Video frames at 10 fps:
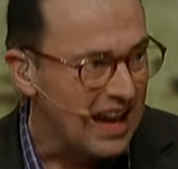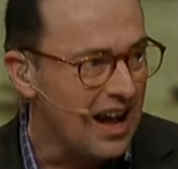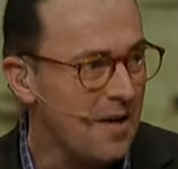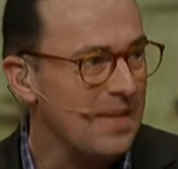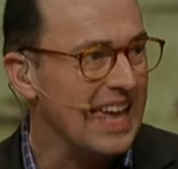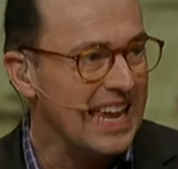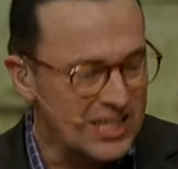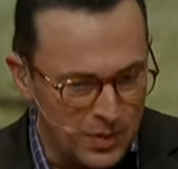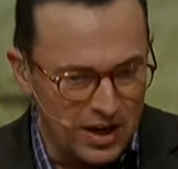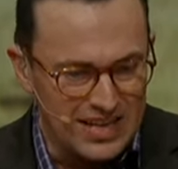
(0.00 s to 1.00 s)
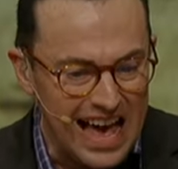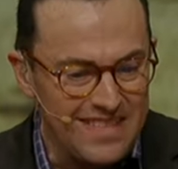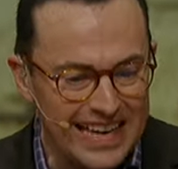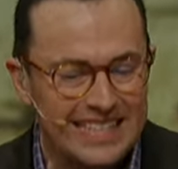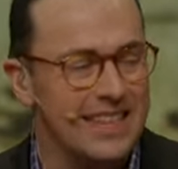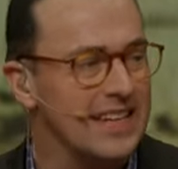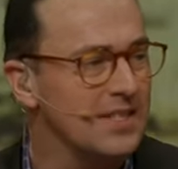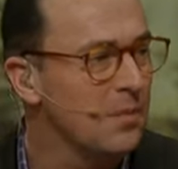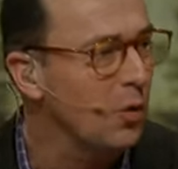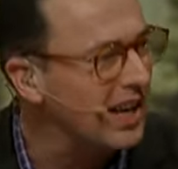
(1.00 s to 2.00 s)
Um, and as we are diving into
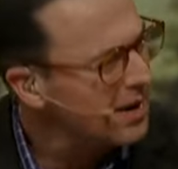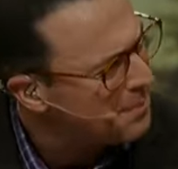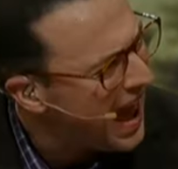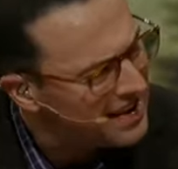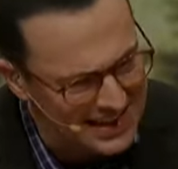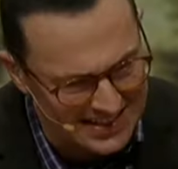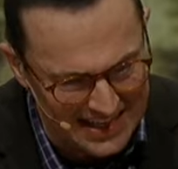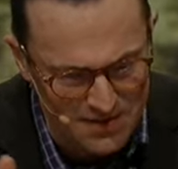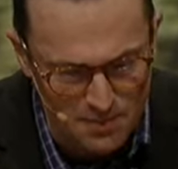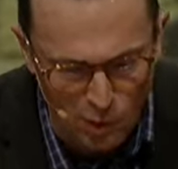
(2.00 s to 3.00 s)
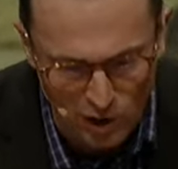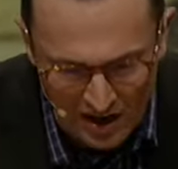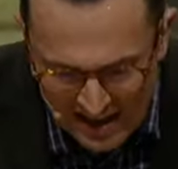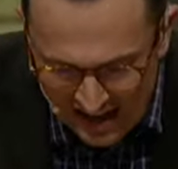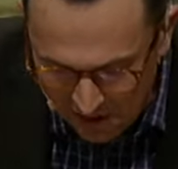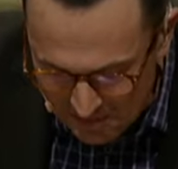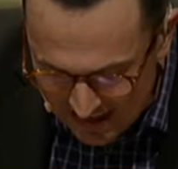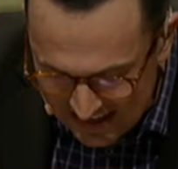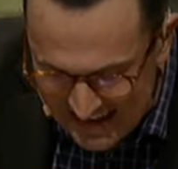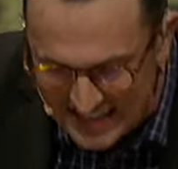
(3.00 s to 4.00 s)
this, we're going to unpack this even more um,
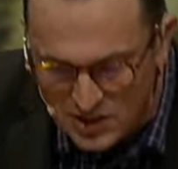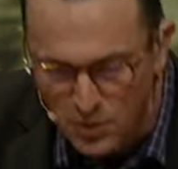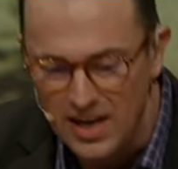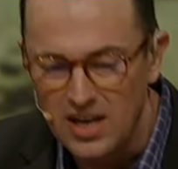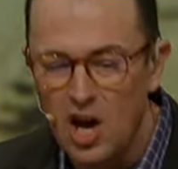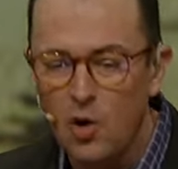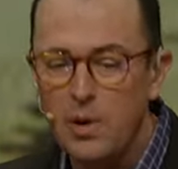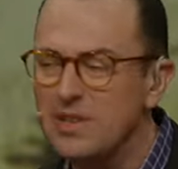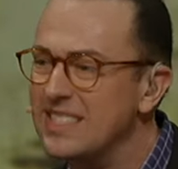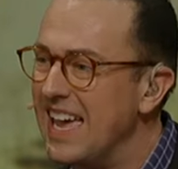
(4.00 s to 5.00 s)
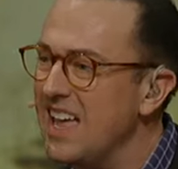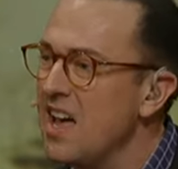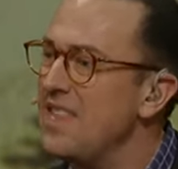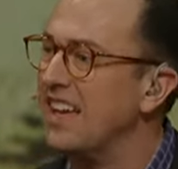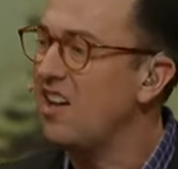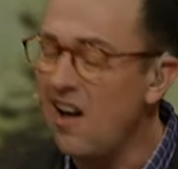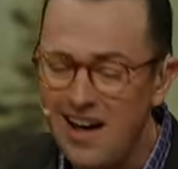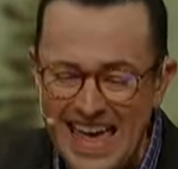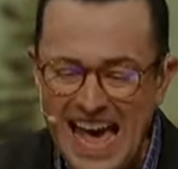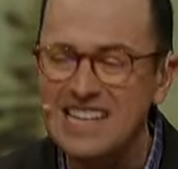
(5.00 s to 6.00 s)
next week. We will say that
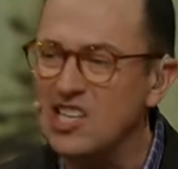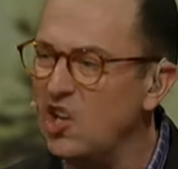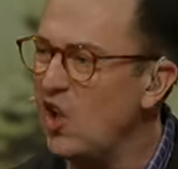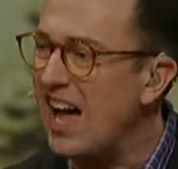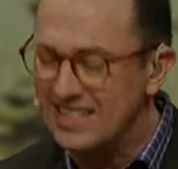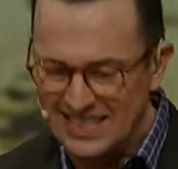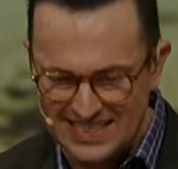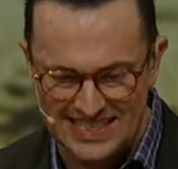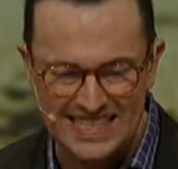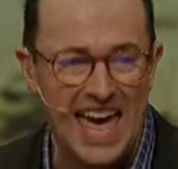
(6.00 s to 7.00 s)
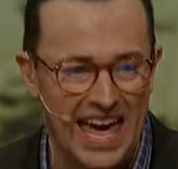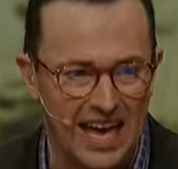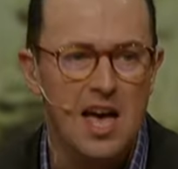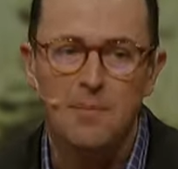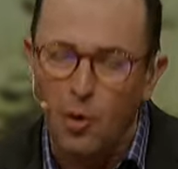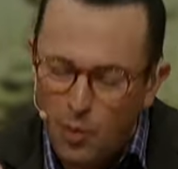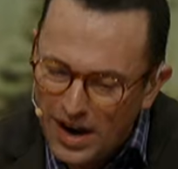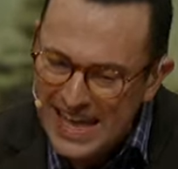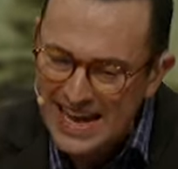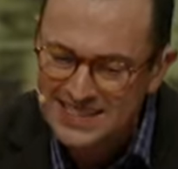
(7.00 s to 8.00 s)
God has a lot to say, but
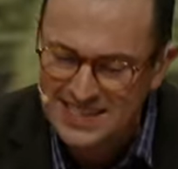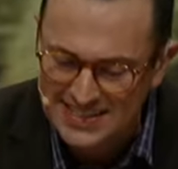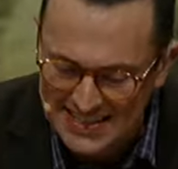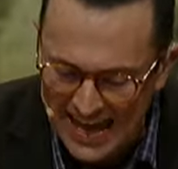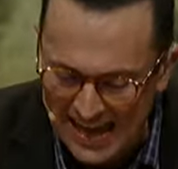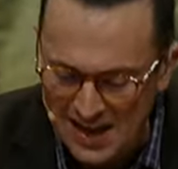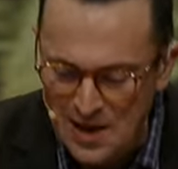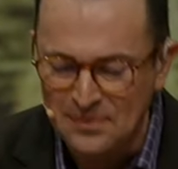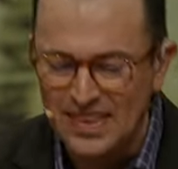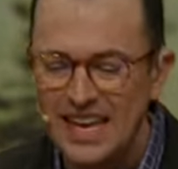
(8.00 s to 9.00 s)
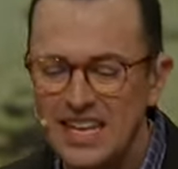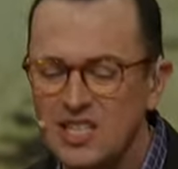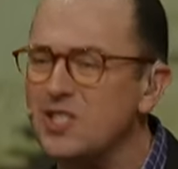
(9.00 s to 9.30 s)
what he has to say, it is